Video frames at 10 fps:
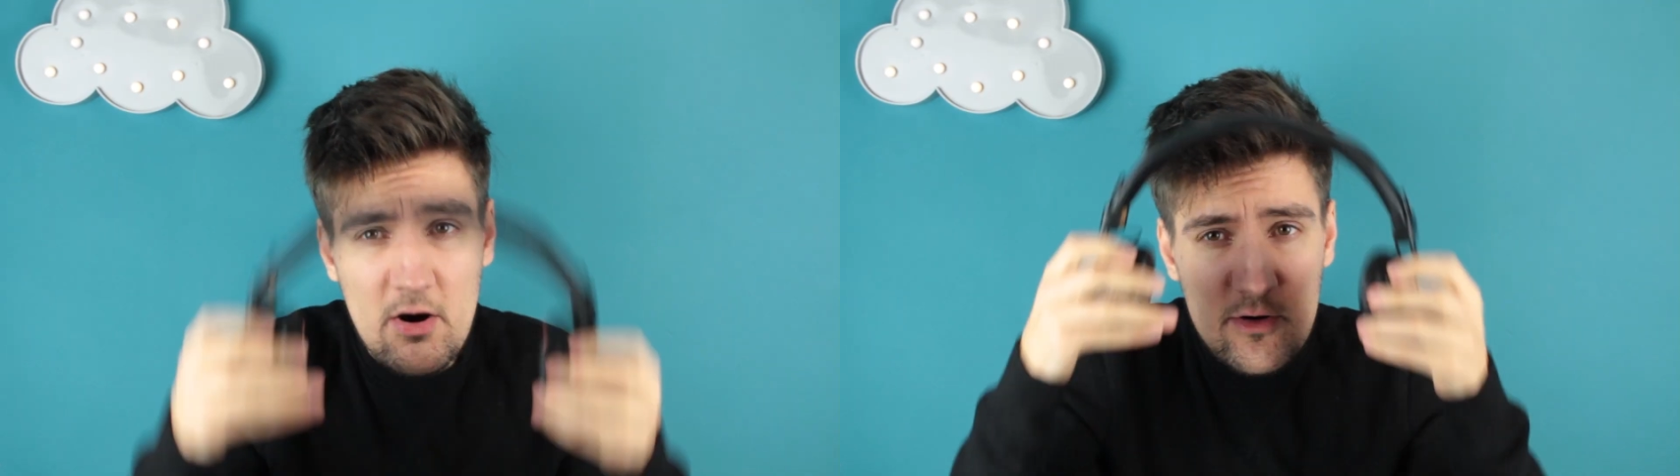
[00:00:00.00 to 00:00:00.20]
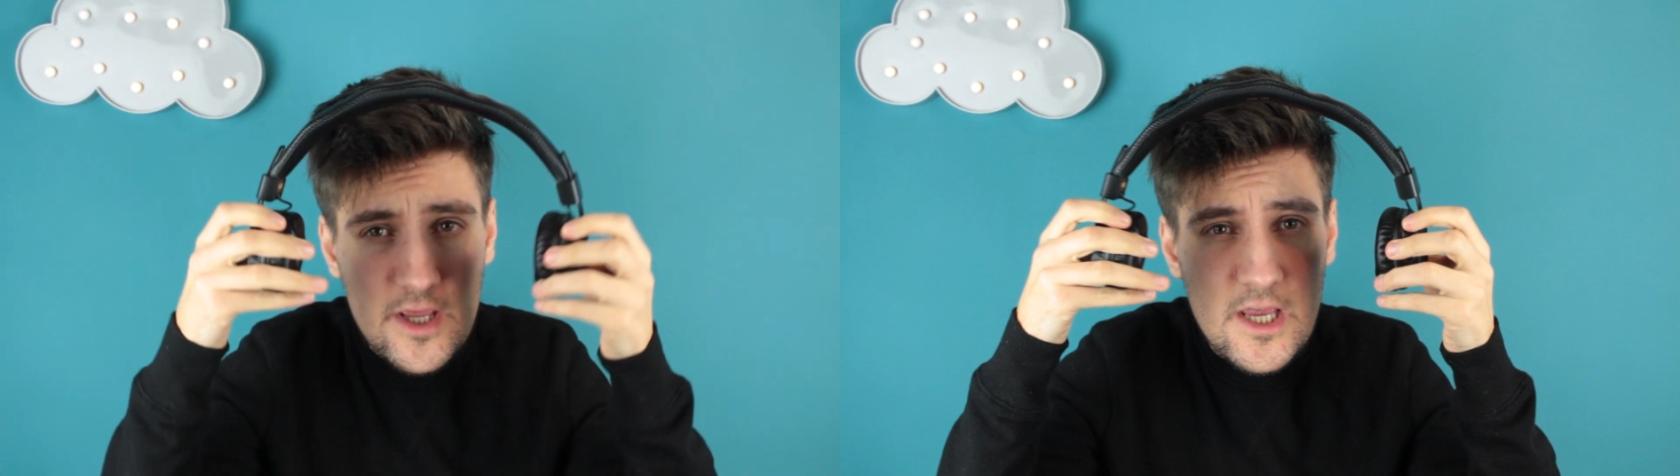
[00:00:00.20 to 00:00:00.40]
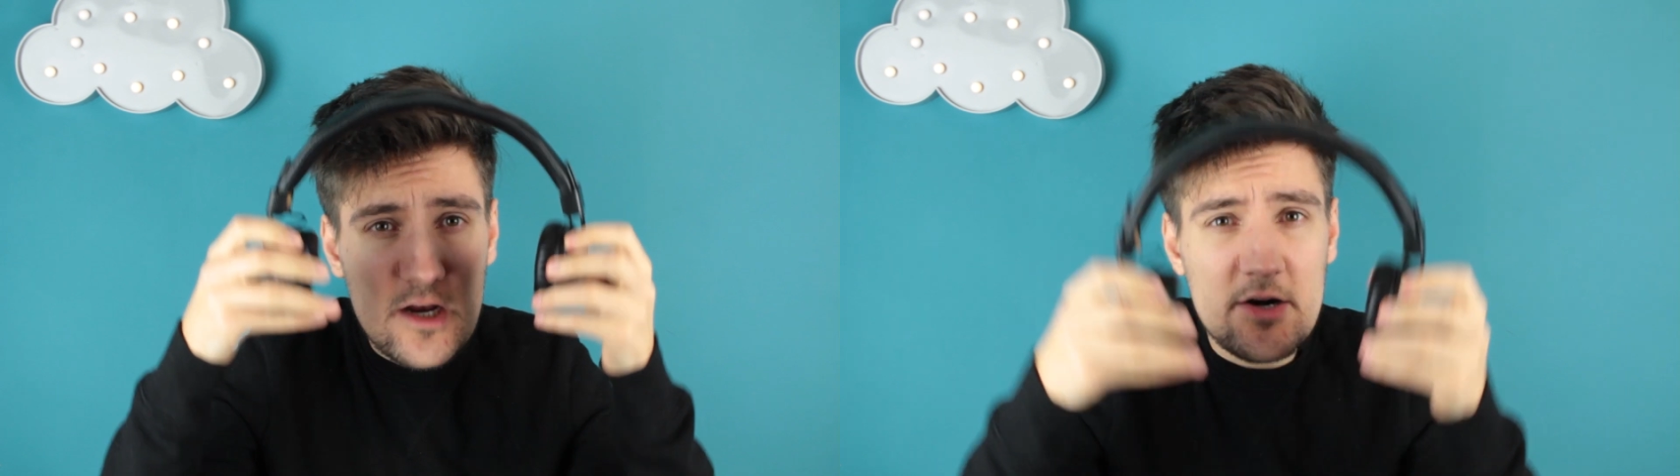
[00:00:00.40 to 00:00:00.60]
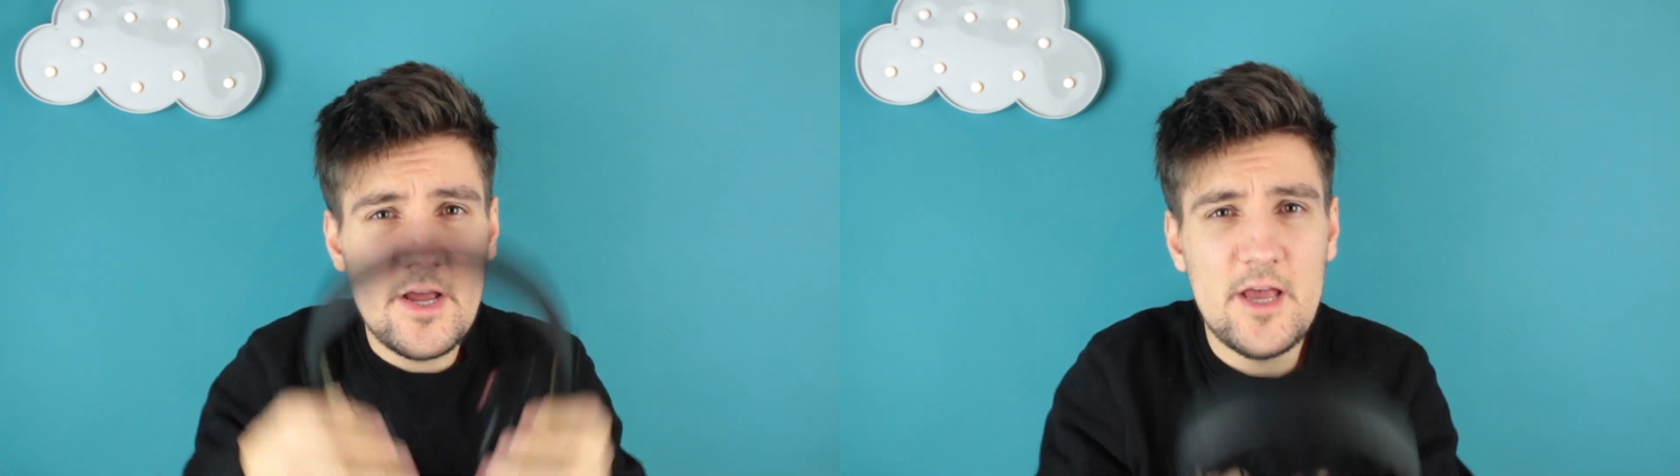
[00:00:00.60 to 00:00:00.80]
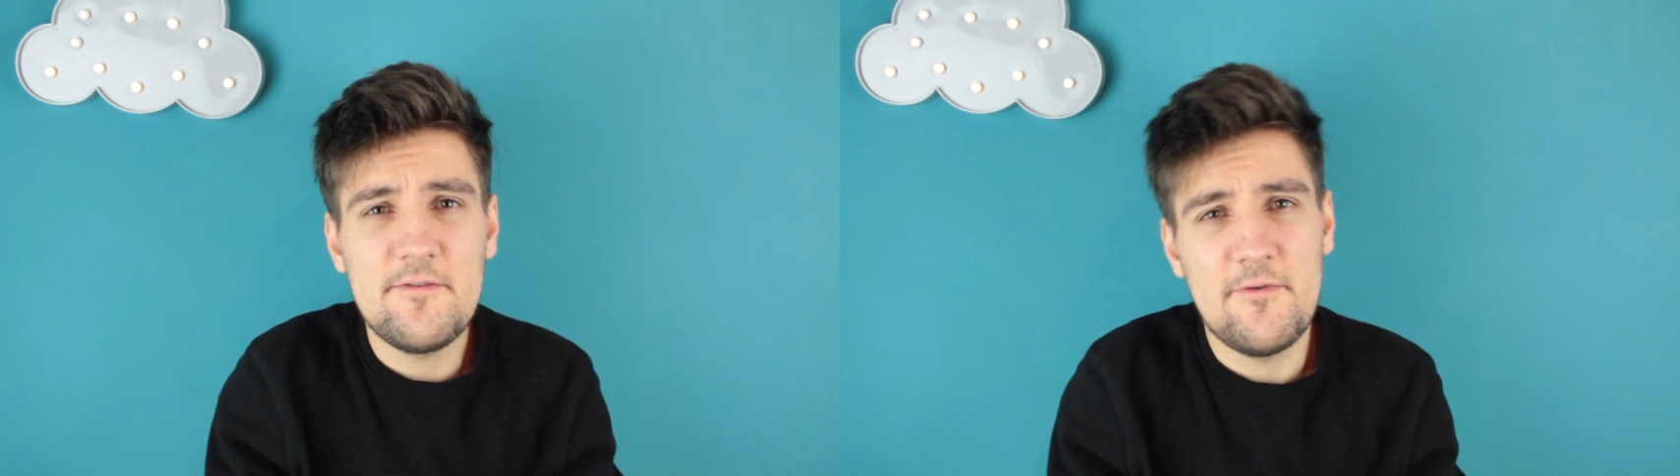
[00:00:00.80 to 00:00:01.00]
on-ear
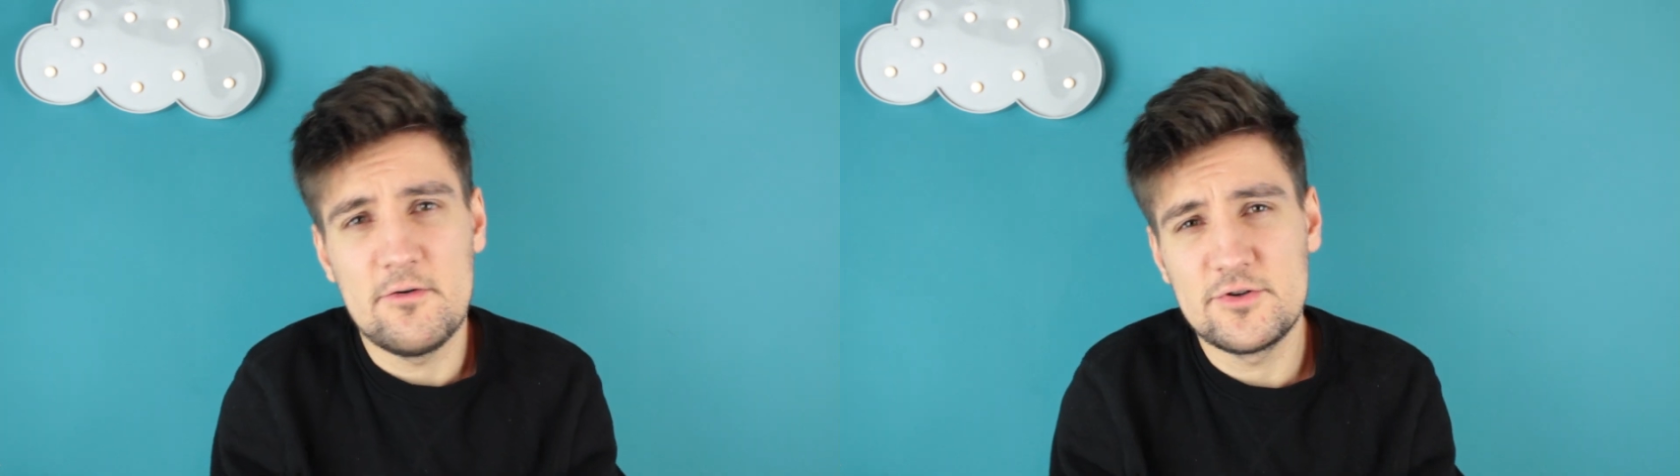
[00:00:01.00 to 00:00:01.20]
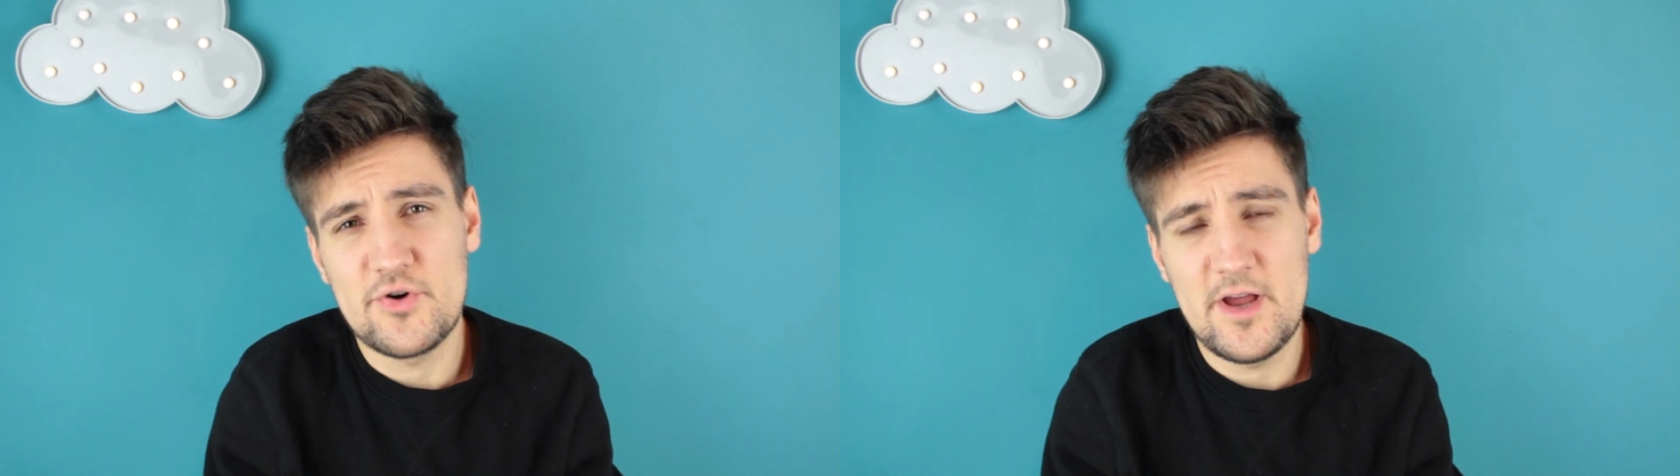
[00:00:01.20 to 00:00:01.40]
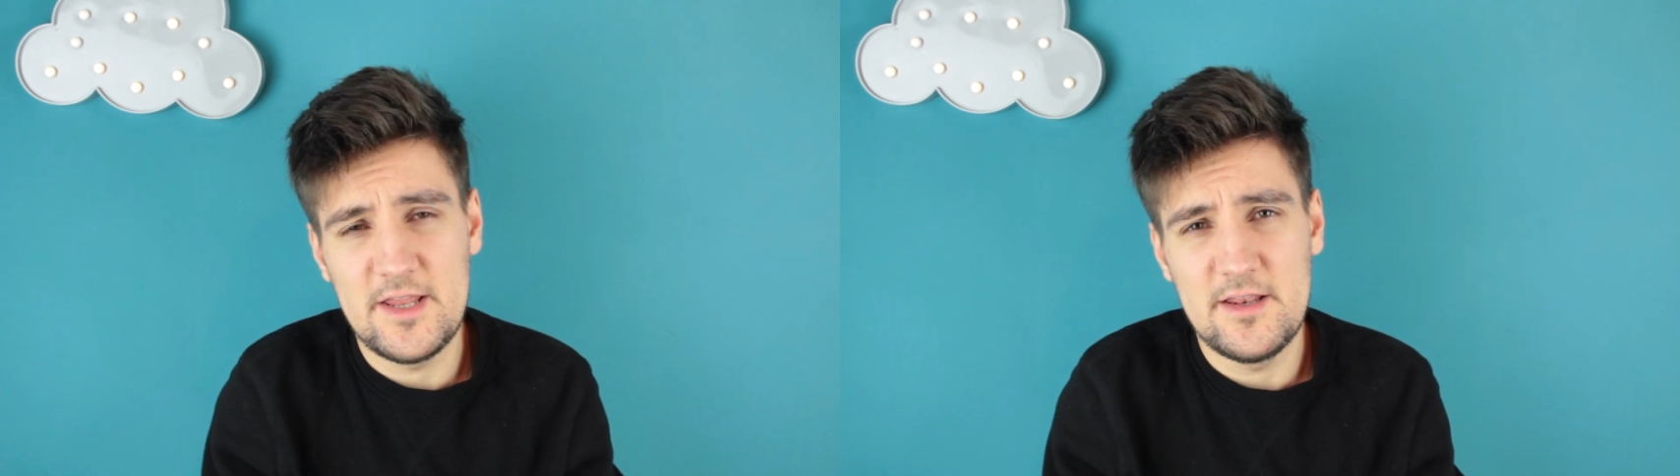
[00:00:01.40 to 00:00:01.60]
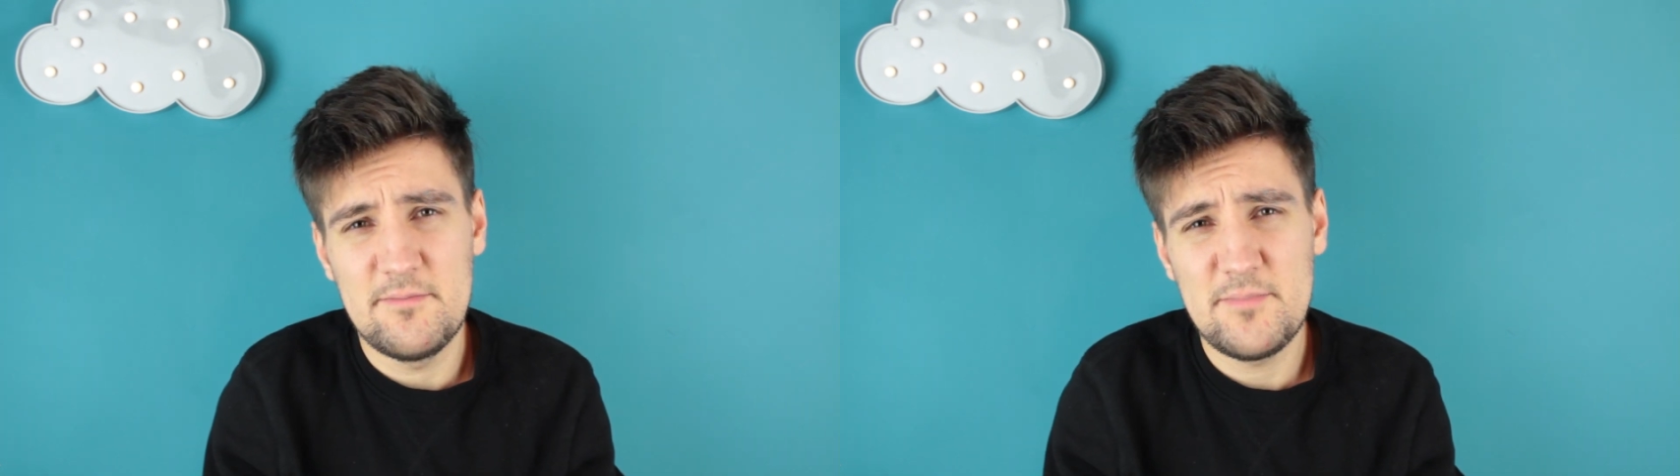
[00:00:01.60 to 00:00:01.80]
headphone trend.